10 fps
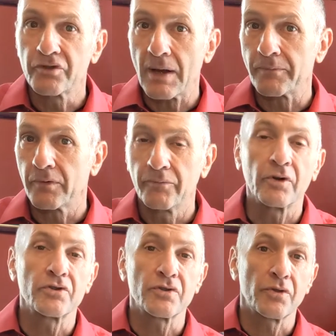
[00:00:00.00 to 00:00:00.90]

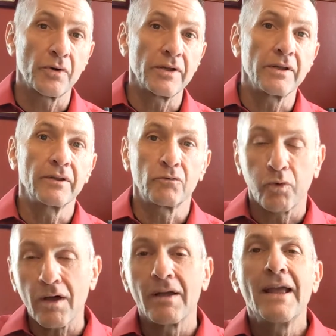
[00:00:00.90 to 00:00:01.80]
verse 12
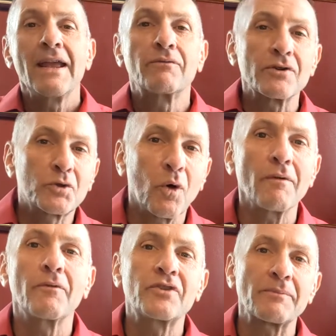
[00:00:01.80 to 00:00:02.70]

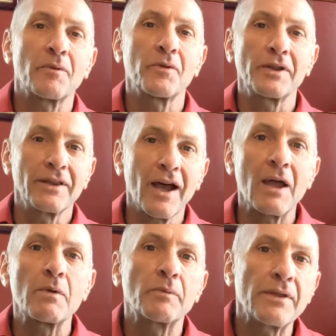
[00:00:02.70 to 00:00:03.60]
of chapter
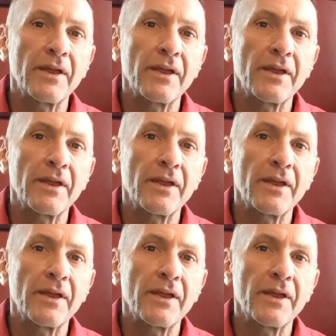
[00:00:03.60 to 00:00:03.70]
39, we read